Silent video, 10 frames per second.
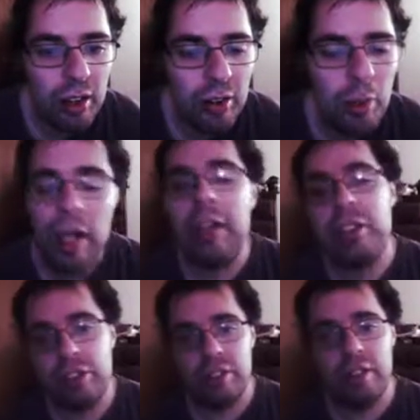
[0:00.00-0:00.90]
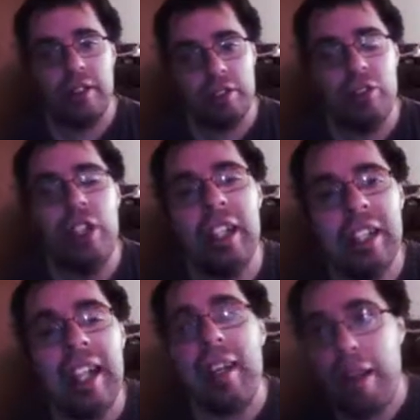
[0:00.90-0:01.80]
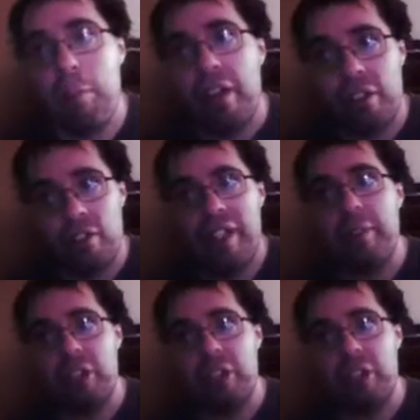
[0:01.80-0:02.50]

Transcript: well, they want three, but